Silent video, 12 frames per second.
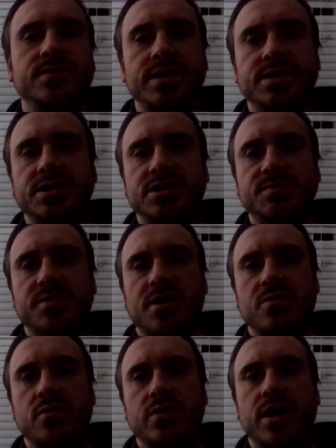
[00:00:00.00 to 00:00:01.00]
and
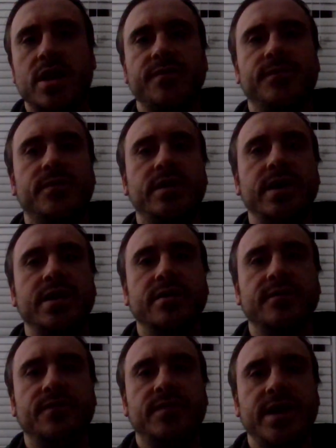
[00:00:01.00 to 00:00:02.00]
Tishpak were not fully
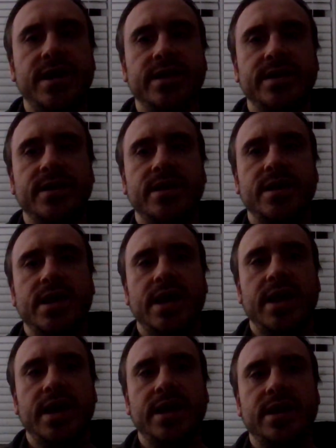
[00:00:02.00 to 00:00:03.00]
conflated,
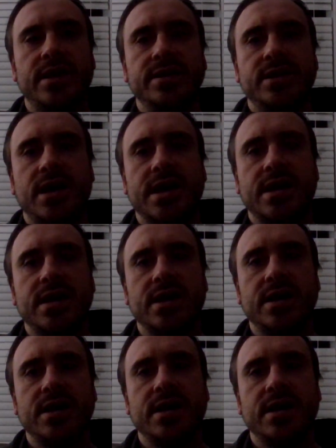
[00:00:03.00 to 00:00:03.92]
and unlike